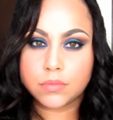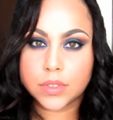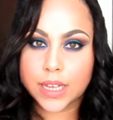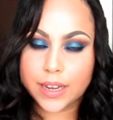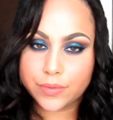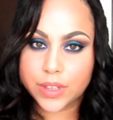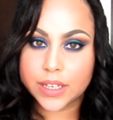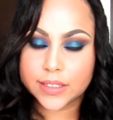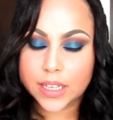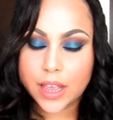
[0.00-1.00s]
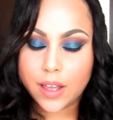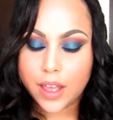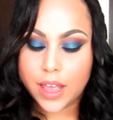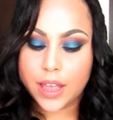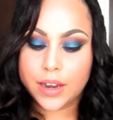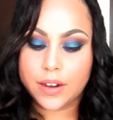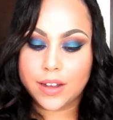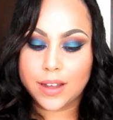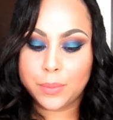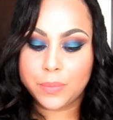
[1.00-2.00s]
side of things, and
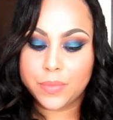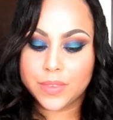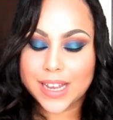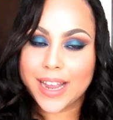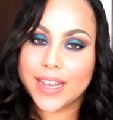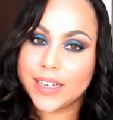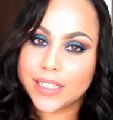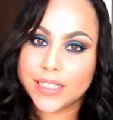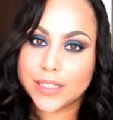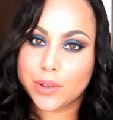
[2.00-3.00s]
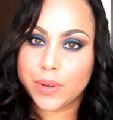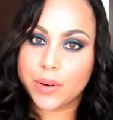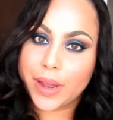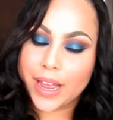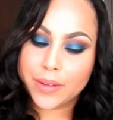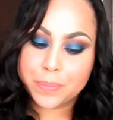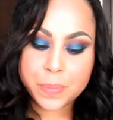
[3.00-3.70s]
diet is going okay.